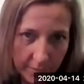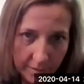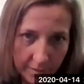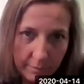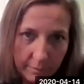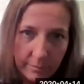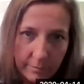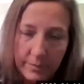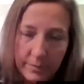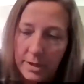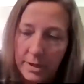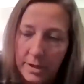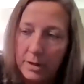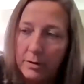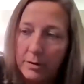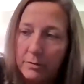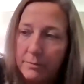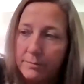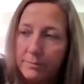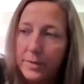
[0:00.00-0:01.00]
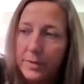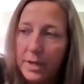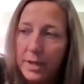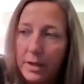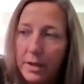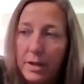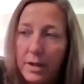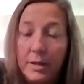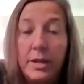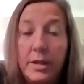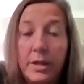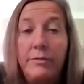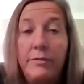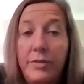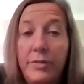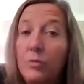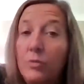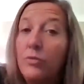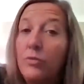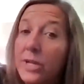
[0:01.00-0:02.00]
them, you know and then if
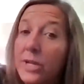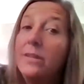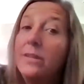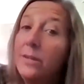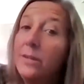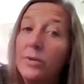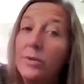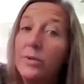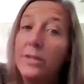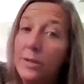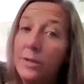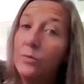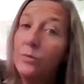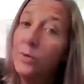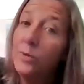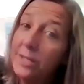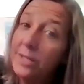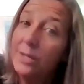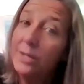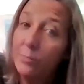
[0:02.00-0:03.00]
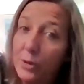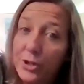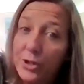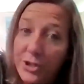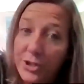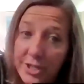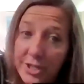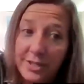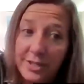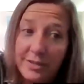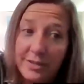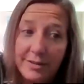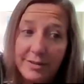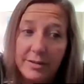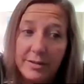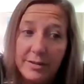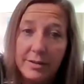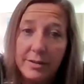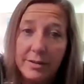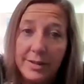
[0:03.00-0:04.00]
you really really really push it
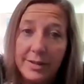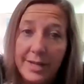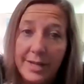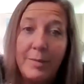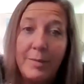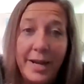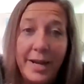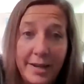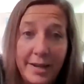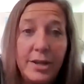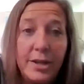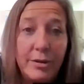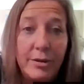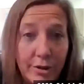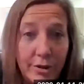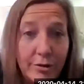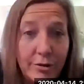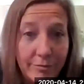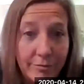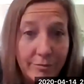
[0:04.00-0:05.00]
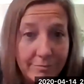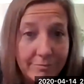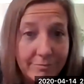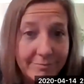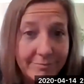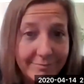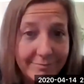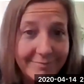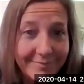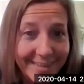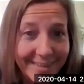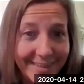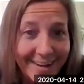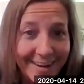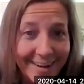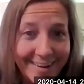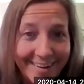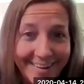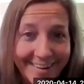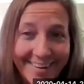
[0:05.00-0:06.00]
they might kill mm-hmm.
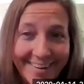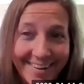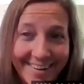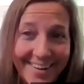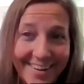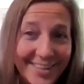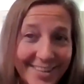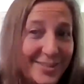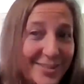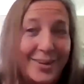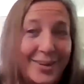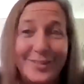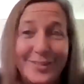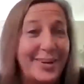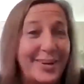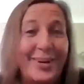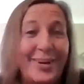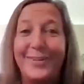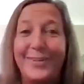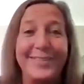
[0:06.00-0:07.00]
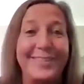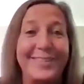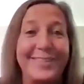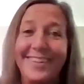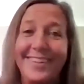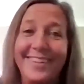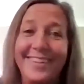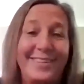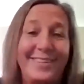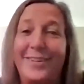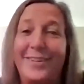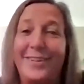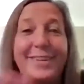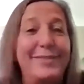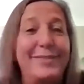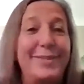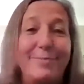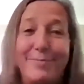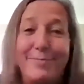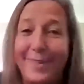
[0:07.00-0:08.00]
you so don't don't
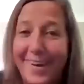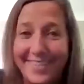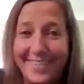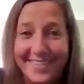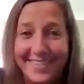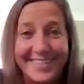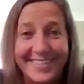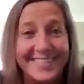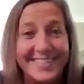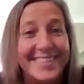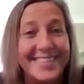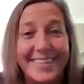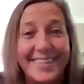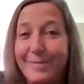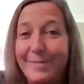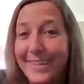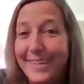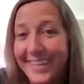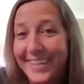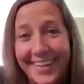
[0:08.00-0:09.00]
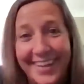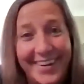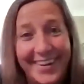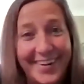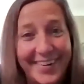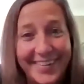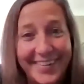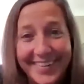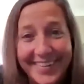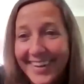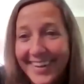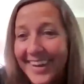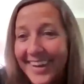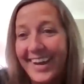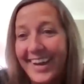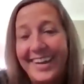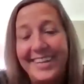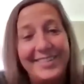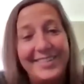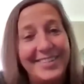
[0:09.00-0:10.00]
even bother just leave me alone
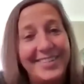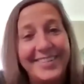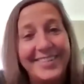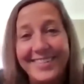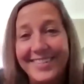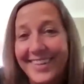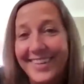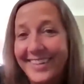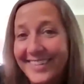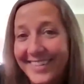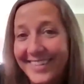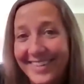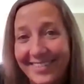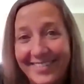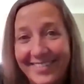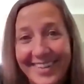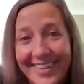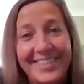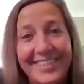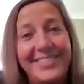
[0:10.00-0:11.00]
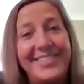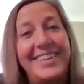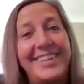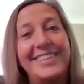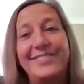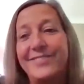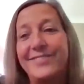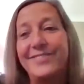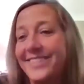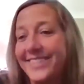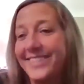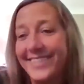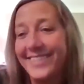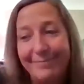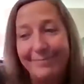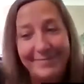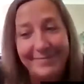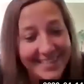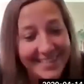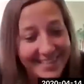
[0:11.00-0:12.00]
i told you i didn't want to dress for
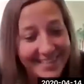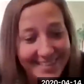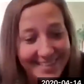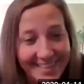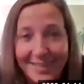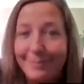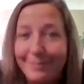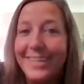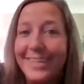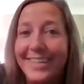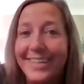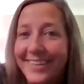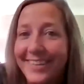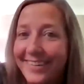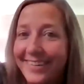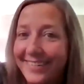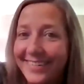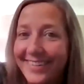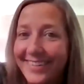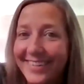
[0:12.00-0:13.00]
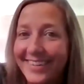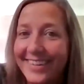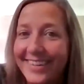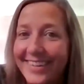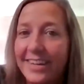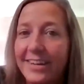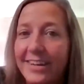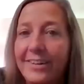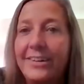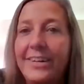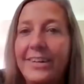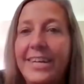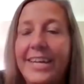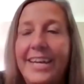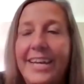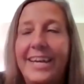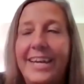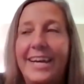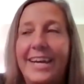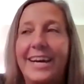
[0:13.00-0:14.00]
gym just leave me alone you know
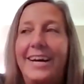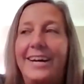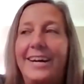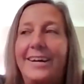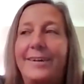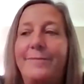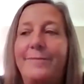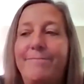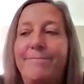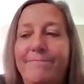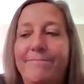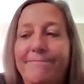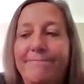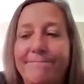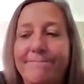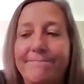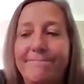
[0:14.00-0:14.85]
um,